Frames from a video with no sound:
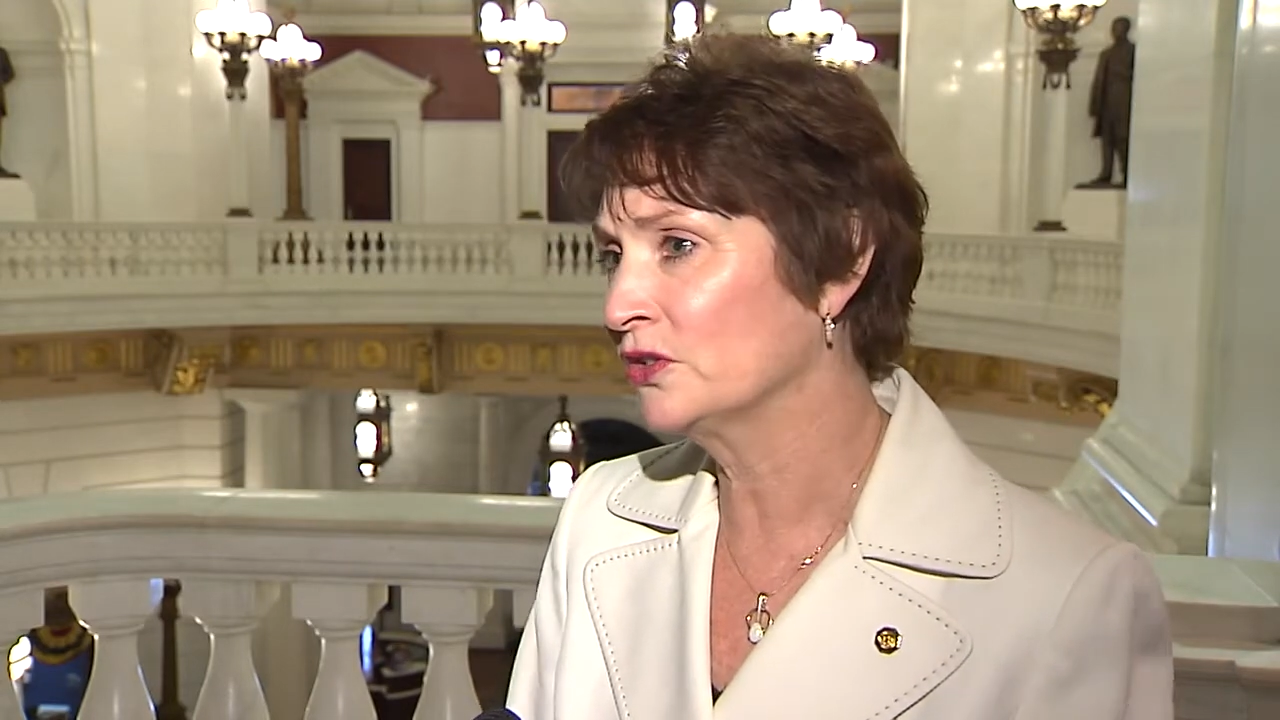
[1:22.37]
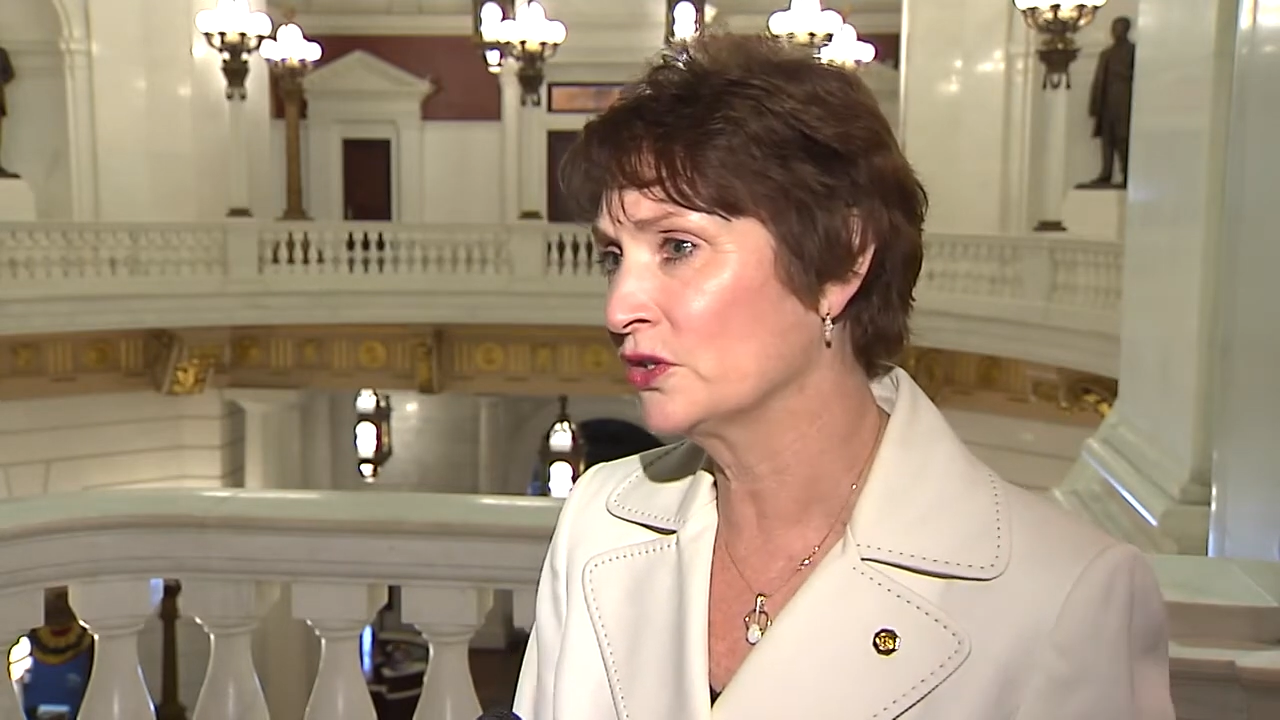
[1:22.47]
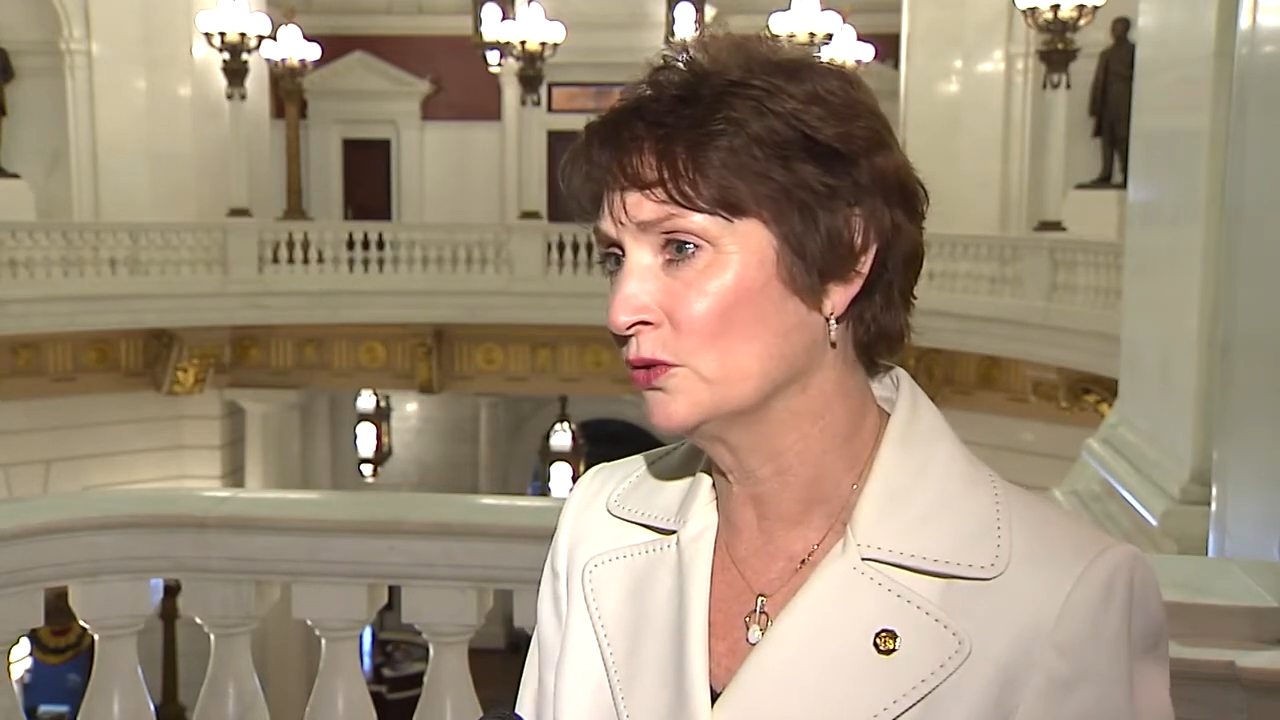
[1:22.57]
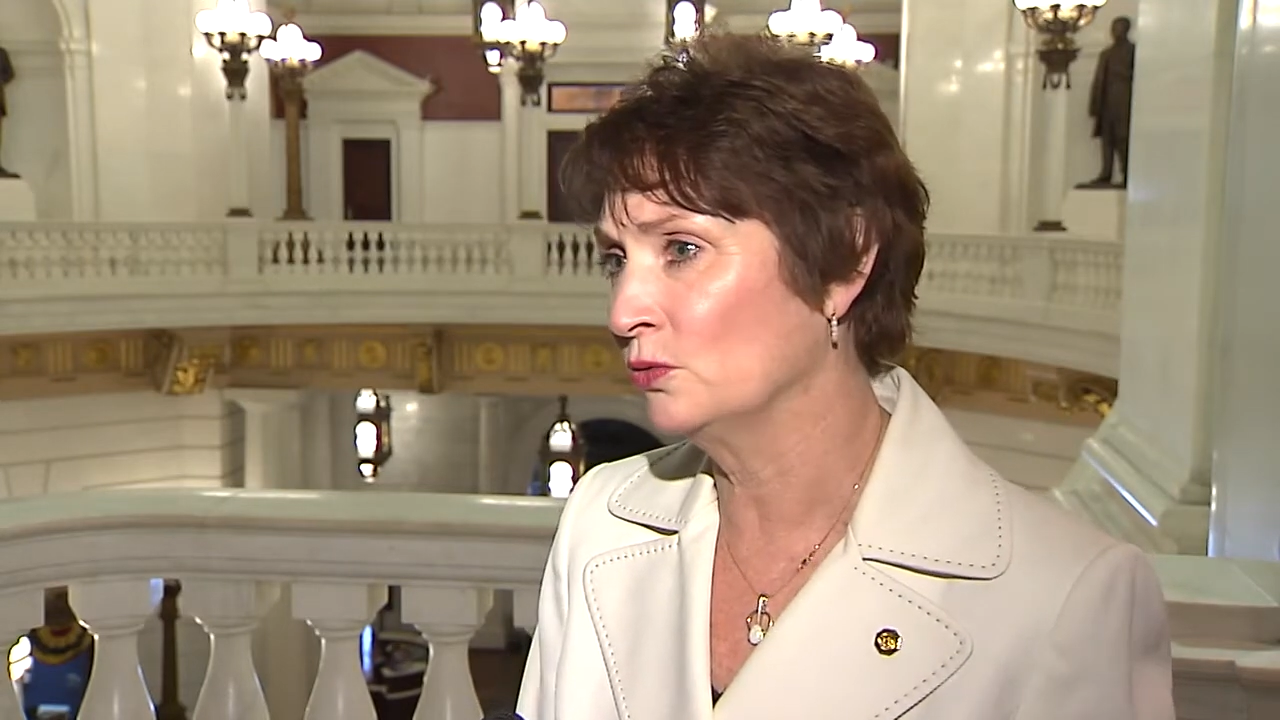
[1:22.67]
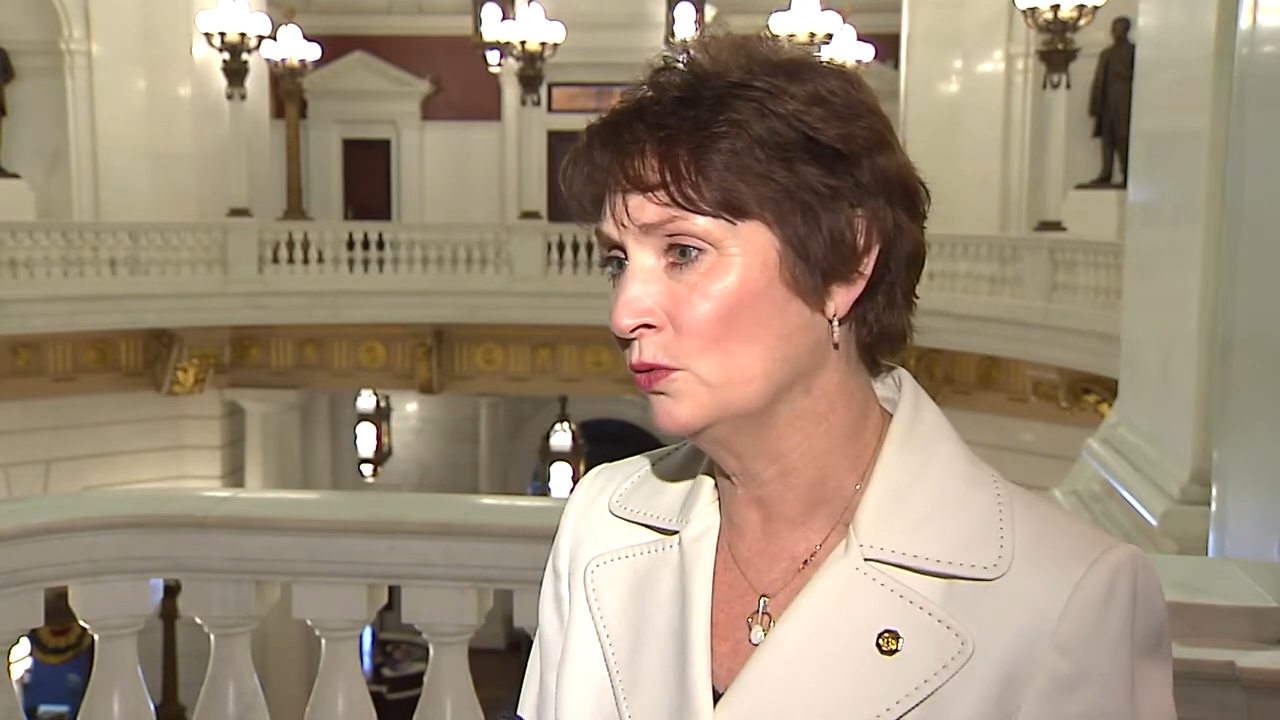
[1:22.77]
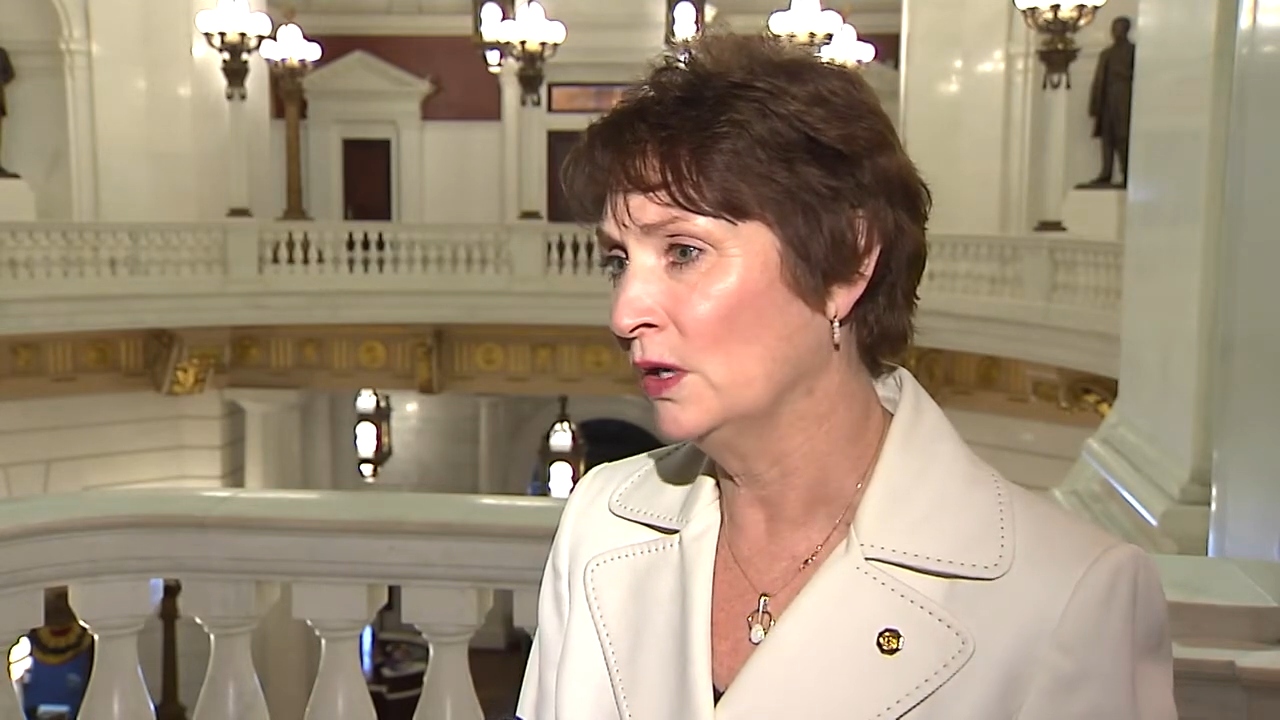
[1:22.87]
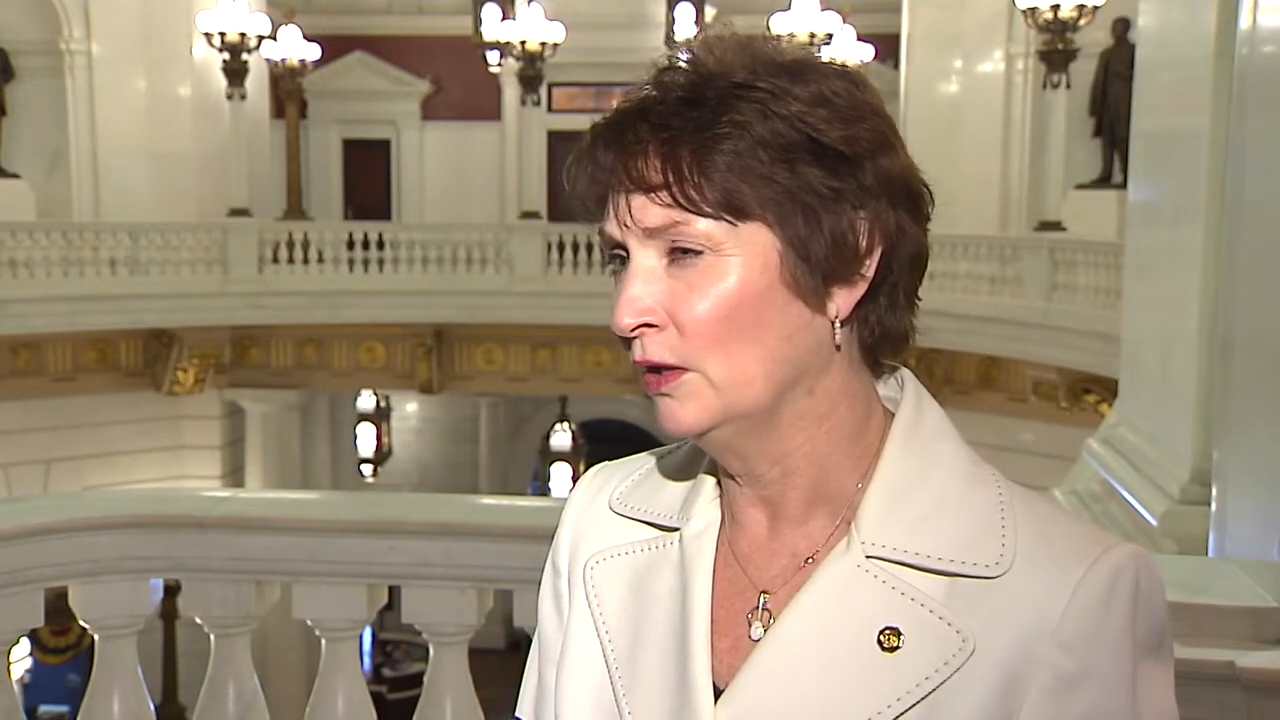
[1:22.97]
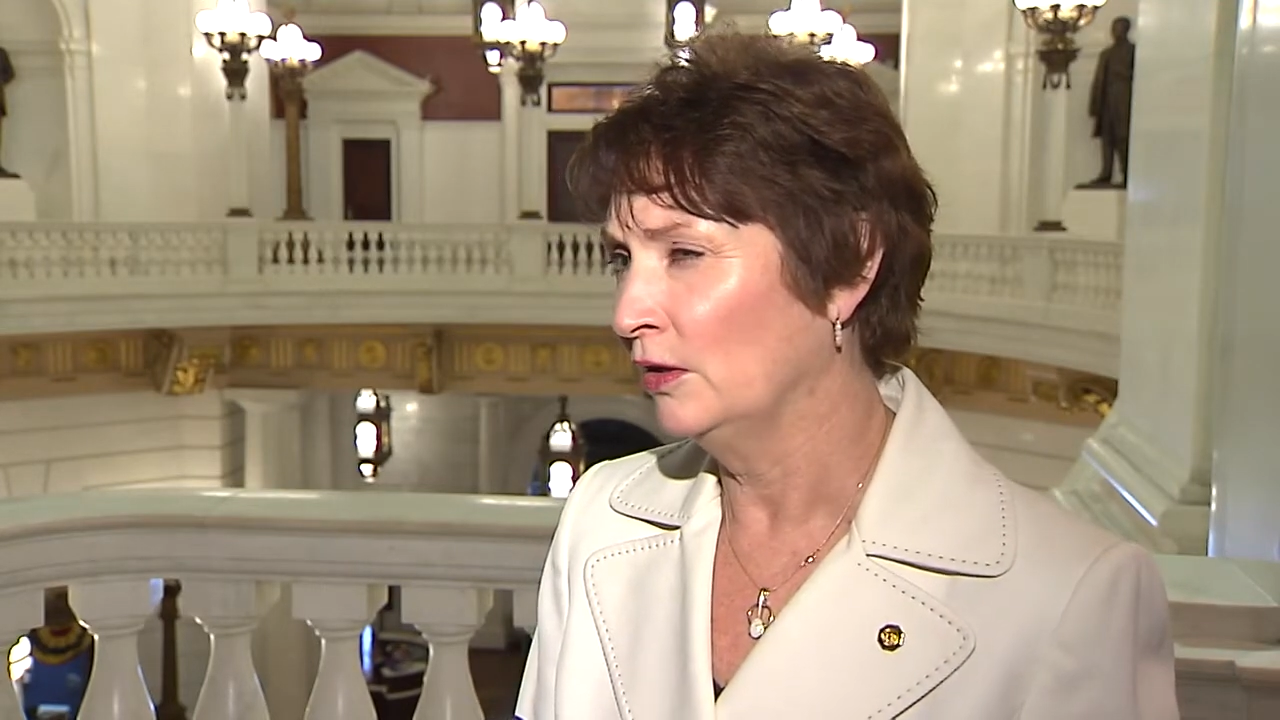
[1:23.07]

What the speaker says: to